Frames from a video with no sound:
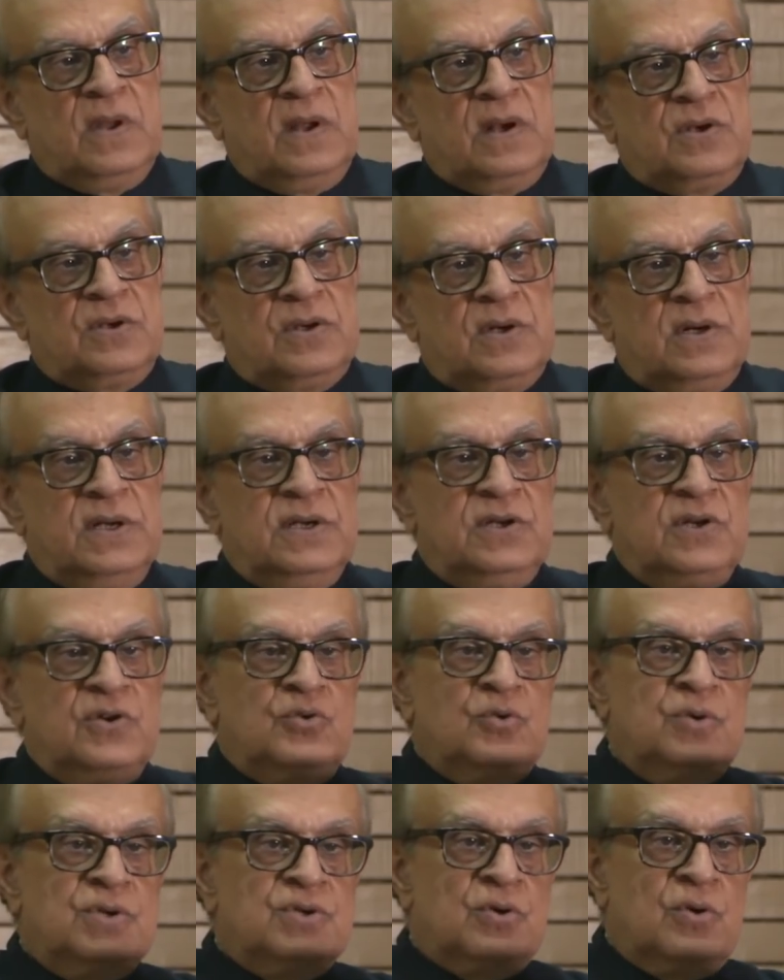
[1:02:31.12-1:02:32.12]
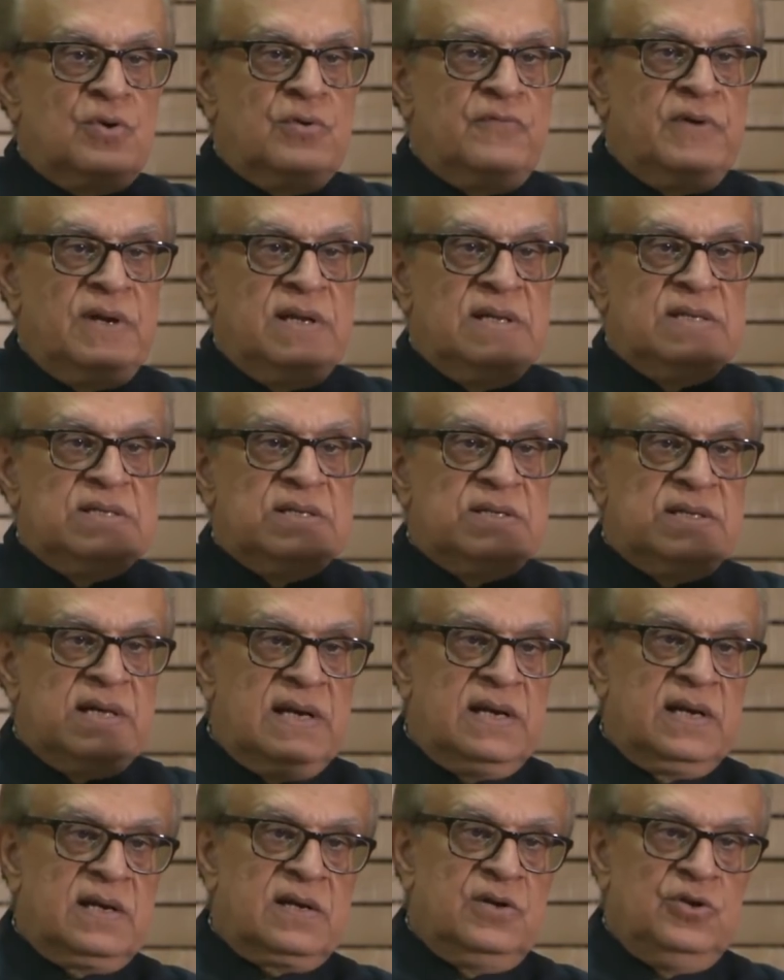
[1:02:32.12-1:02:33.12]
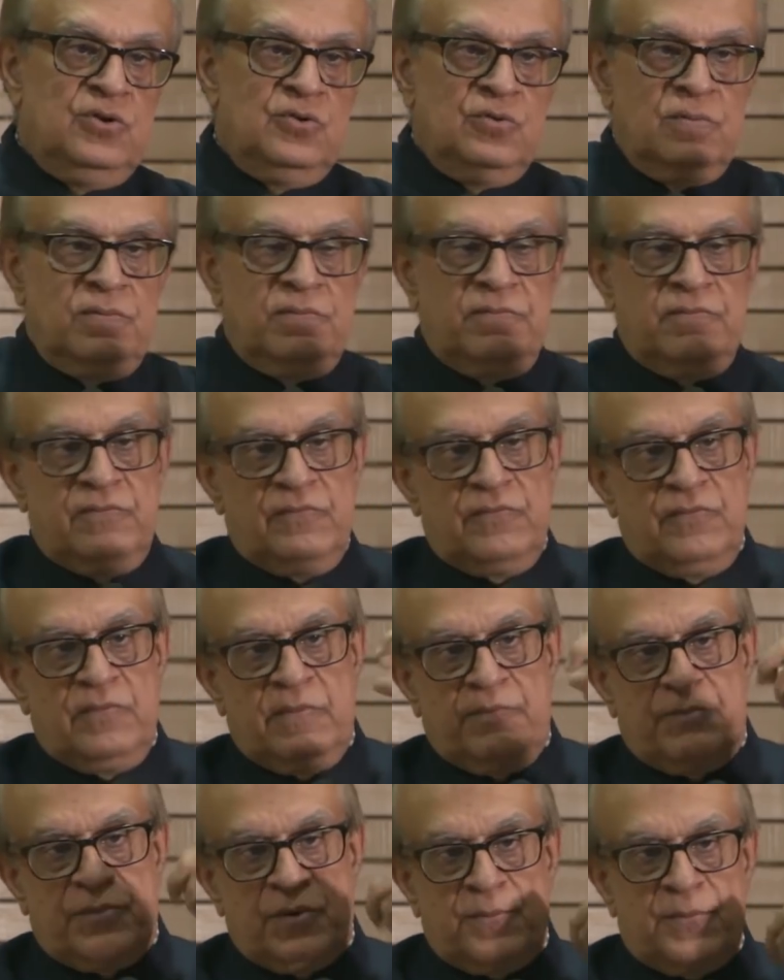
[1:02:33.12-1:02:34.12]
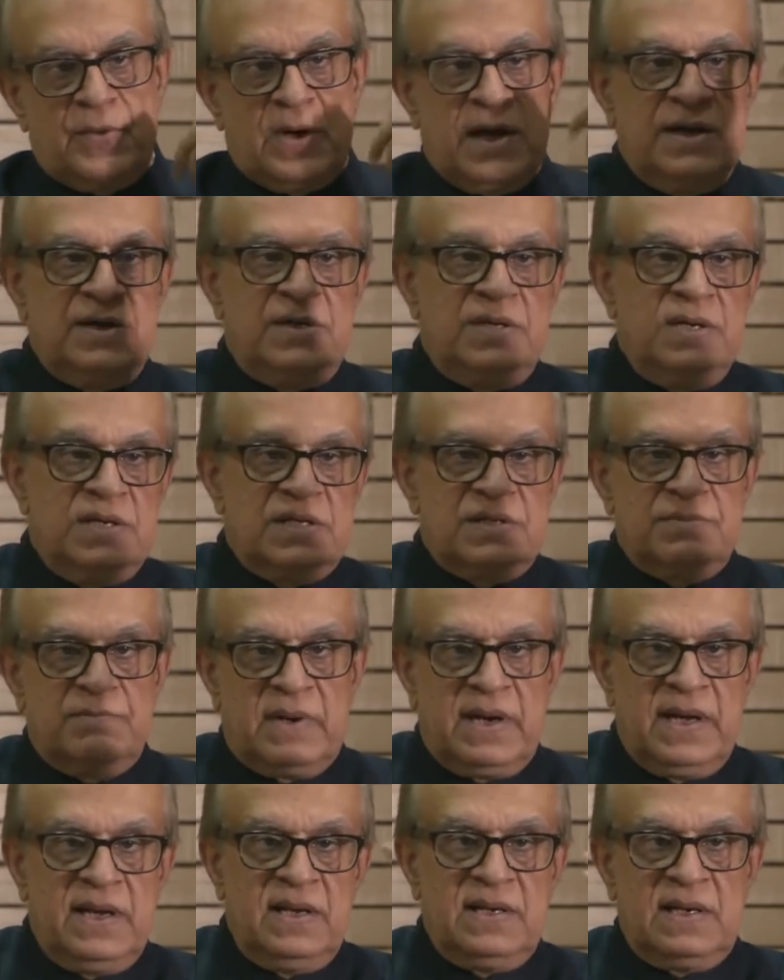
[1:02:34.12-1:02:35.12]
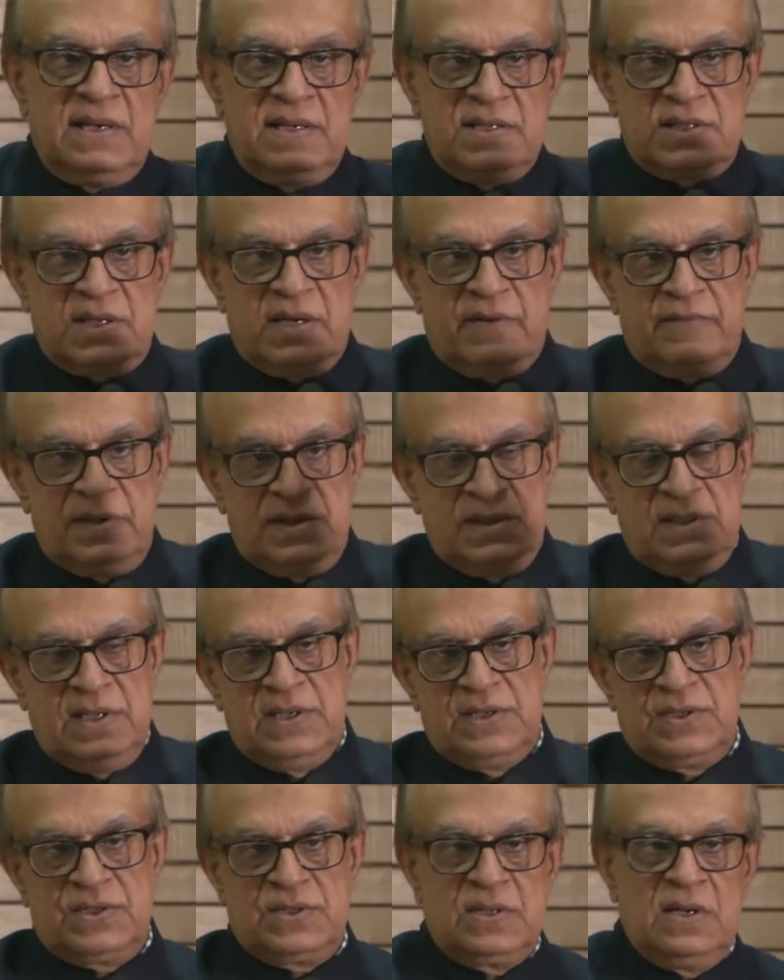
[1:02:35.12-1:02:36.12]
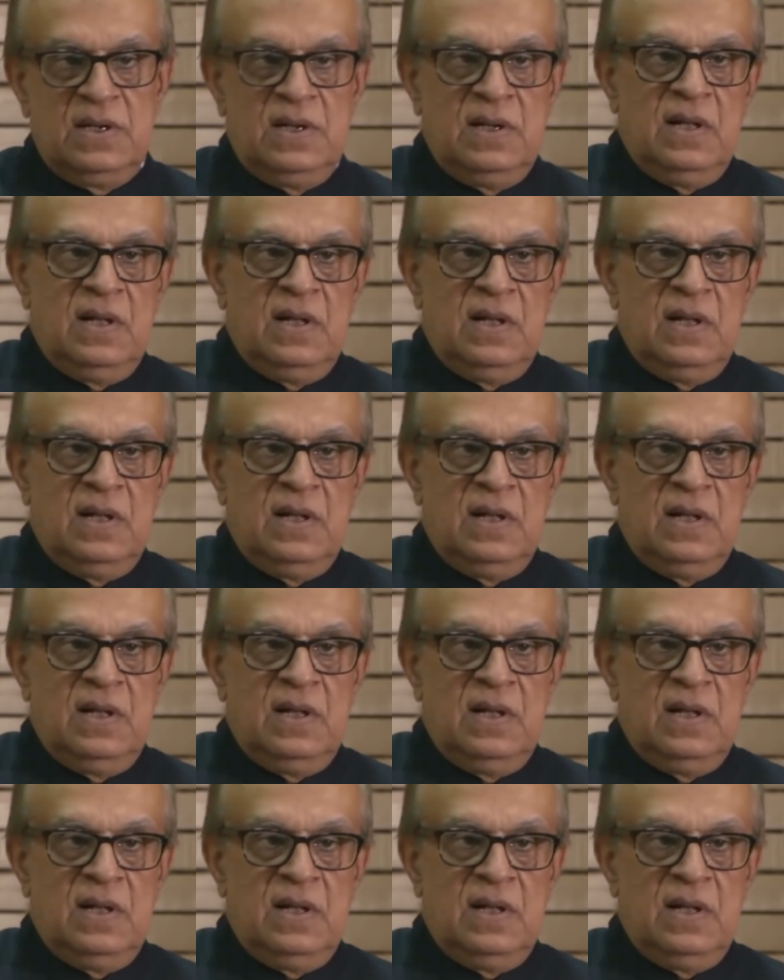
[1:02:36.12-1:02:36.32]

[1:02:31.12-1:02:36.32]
turn it into his own very generic new proprietary, it's mine, I discovered this.